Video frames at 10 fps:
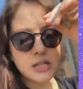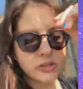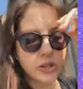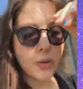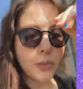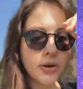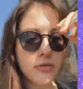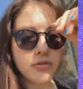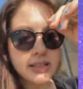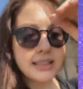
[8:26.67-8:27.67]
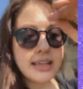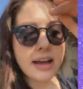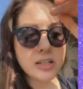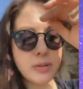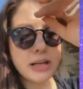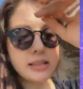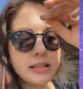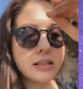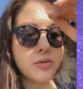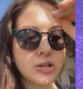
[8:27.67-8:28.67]
So one of the key aspects
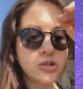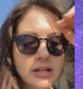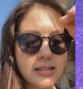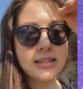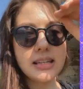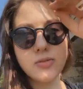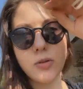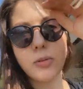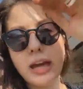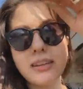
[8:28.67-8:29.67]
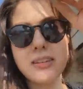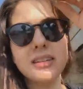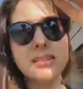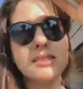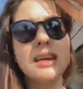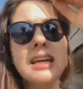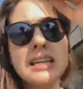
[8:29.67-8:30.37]
that differentiates 6 from 8 is,